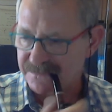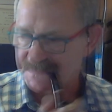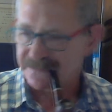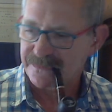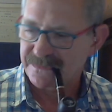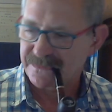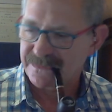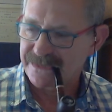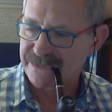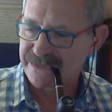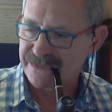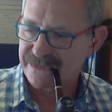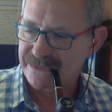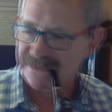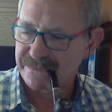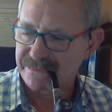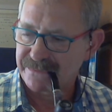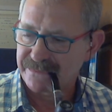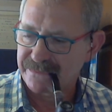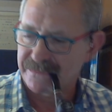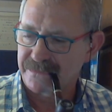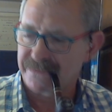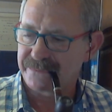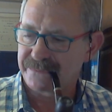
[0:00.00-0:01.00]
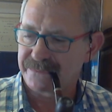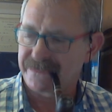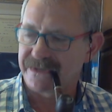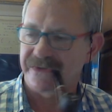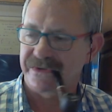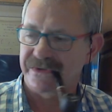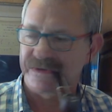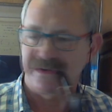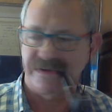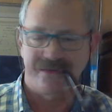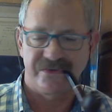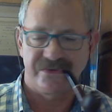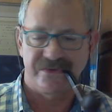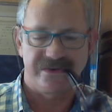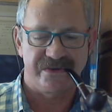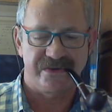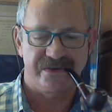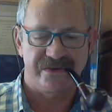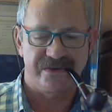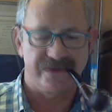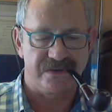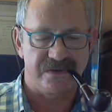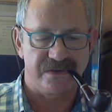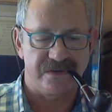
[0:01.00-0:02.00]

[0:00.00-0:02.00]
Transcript: it might be necessary just to run